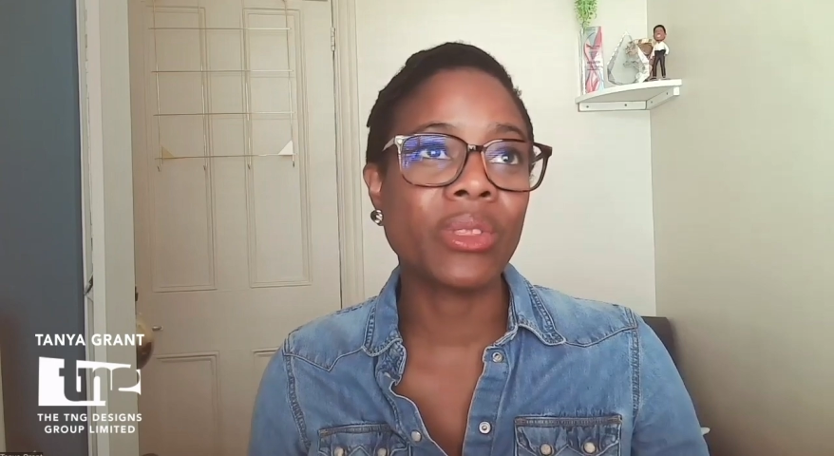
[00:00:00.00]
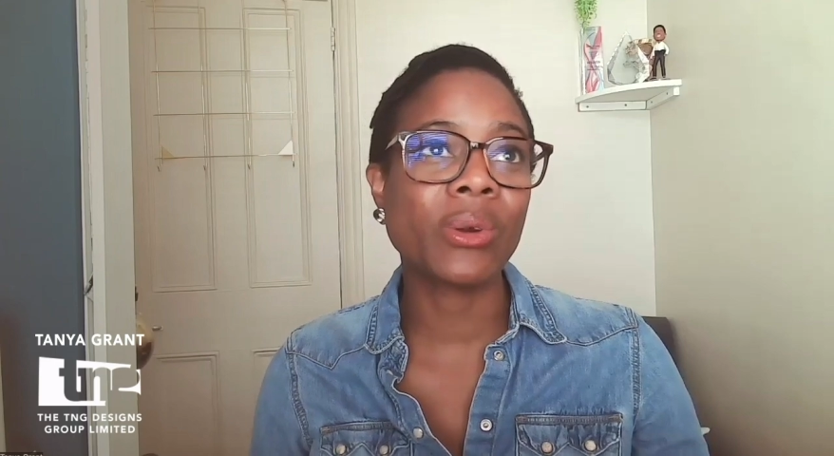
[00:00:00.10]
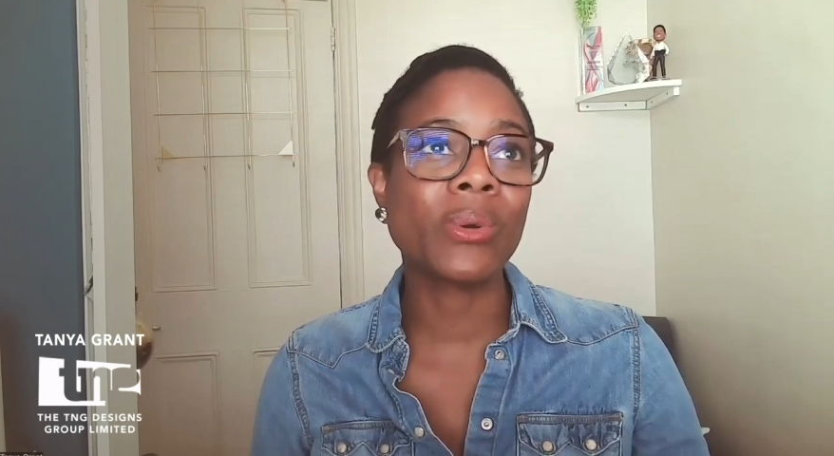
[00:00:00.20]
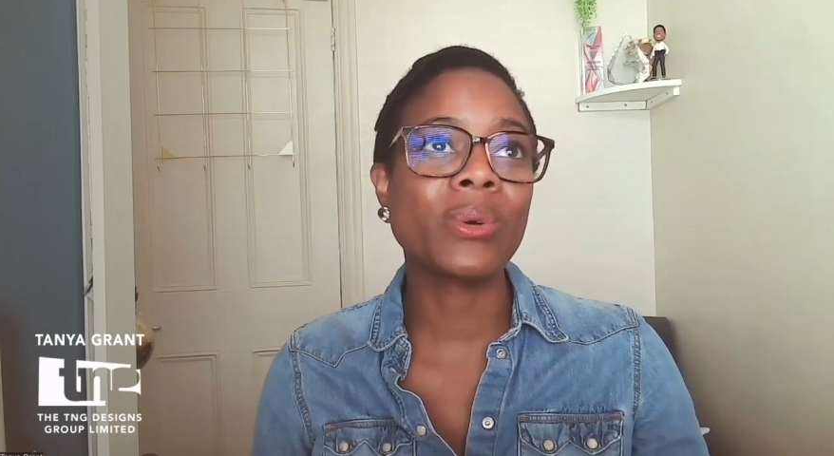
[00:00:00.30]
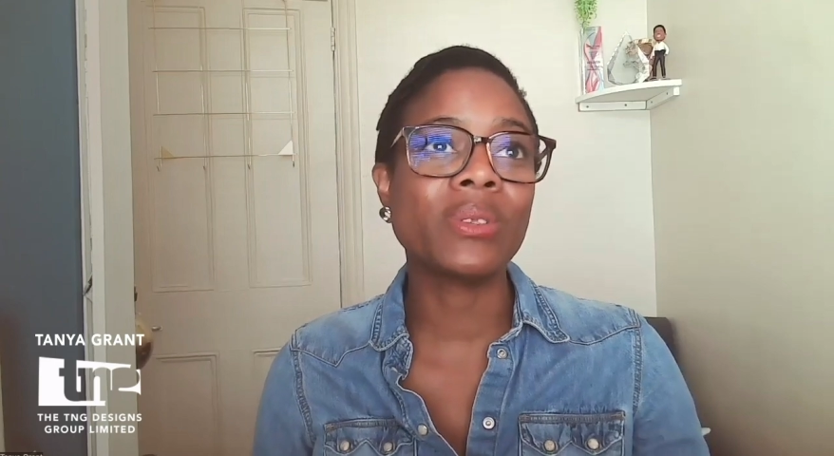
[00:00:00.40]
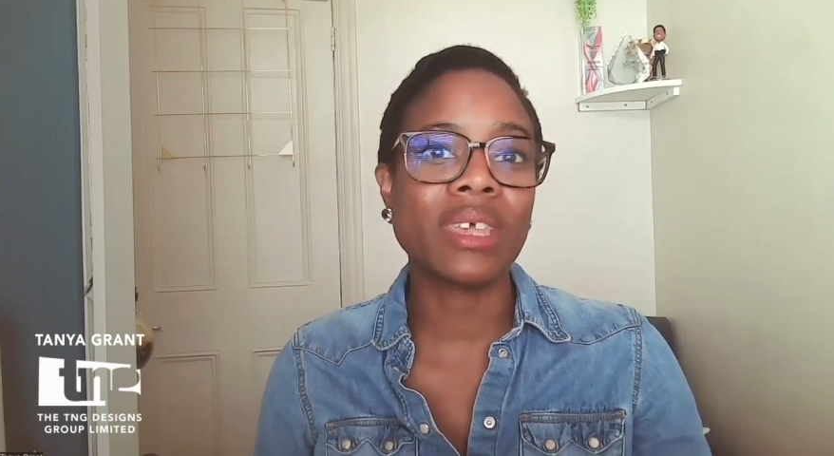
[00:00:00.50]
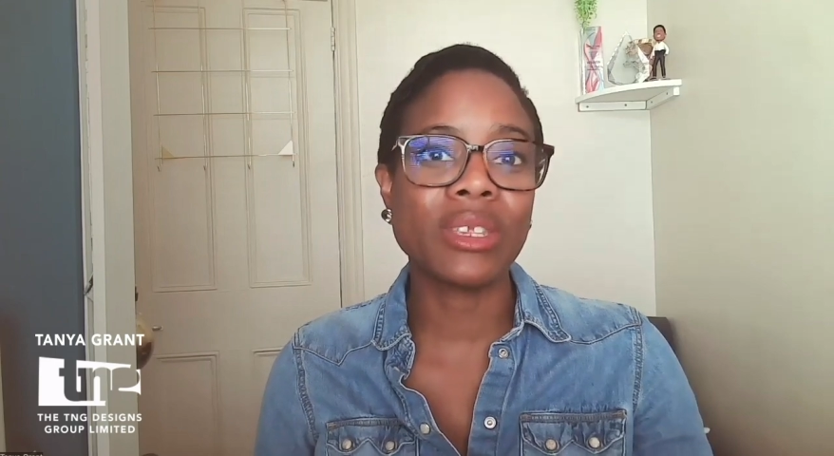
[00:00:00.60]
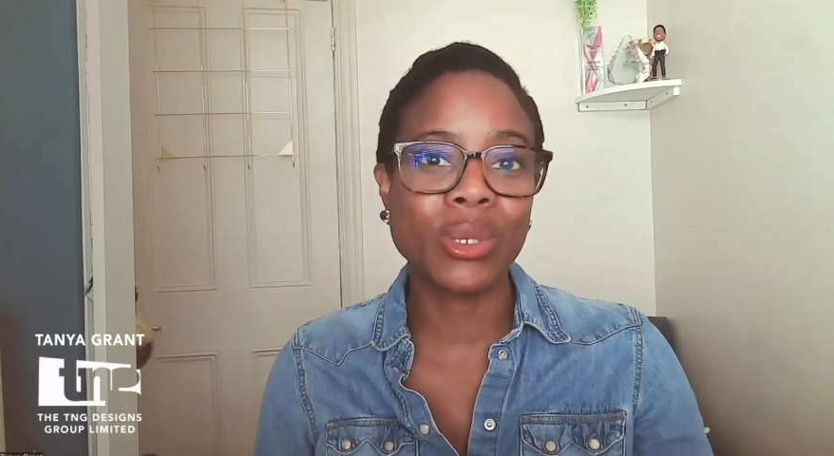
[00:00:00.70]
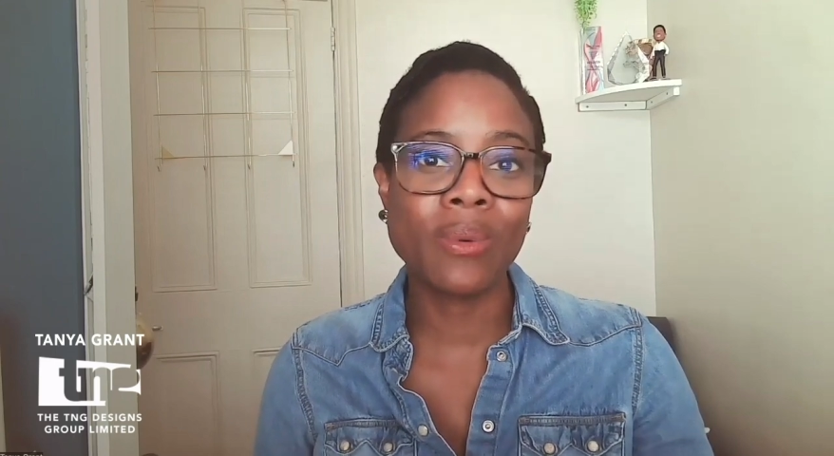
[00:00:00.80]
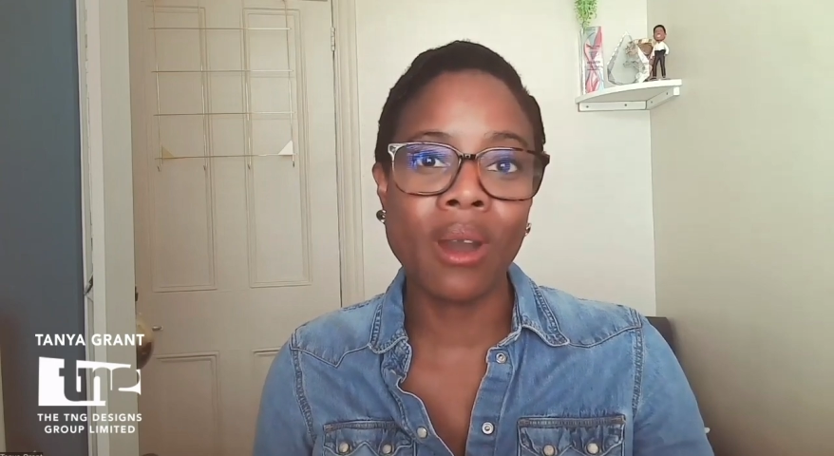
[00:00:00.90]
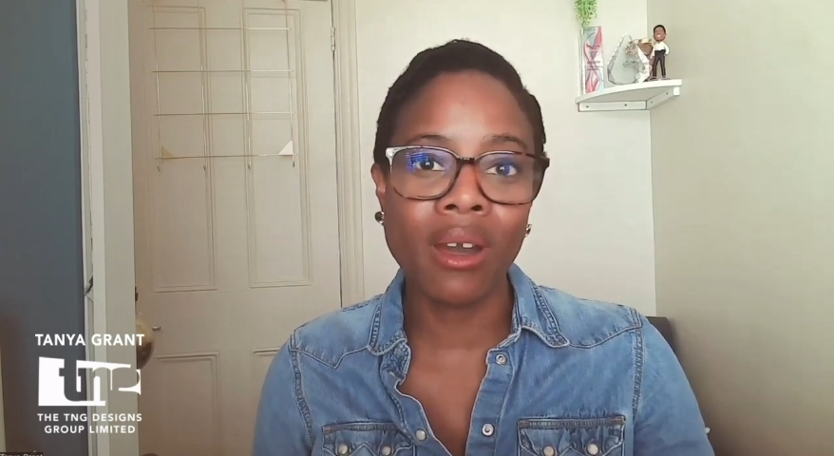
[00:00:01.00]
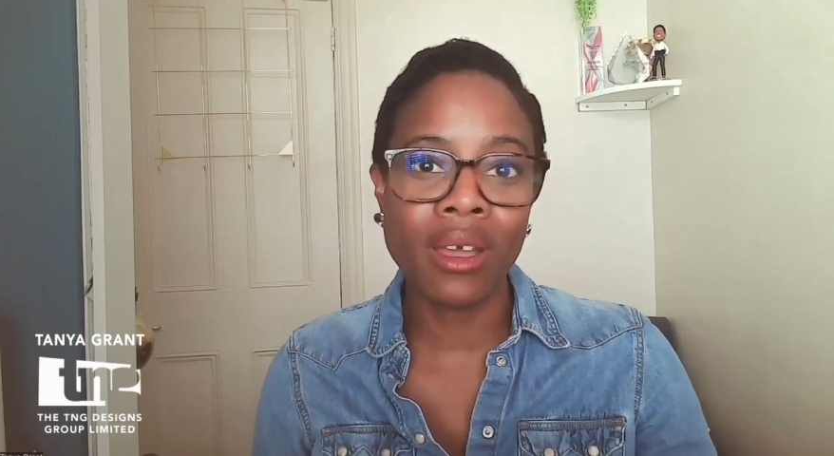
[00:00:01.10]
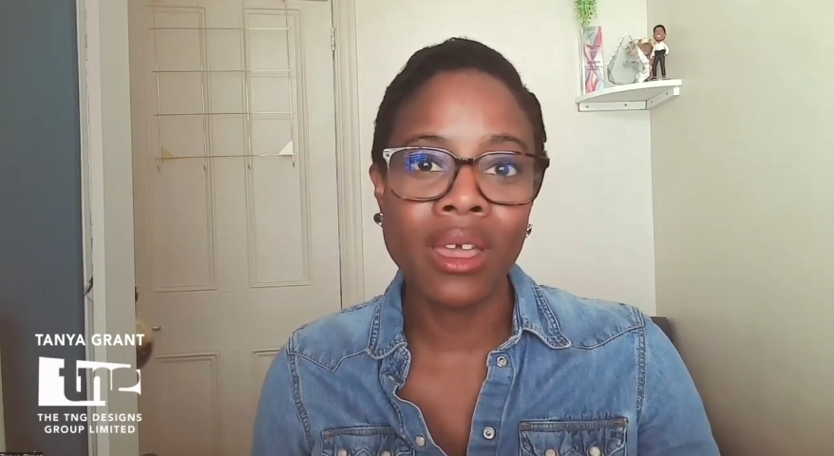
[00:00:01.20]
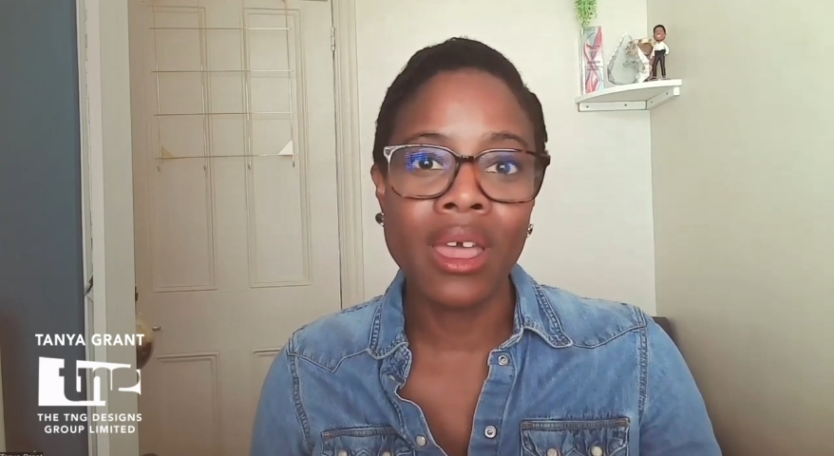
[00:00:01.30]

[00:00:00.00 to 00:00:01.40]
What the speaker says: the cause that you are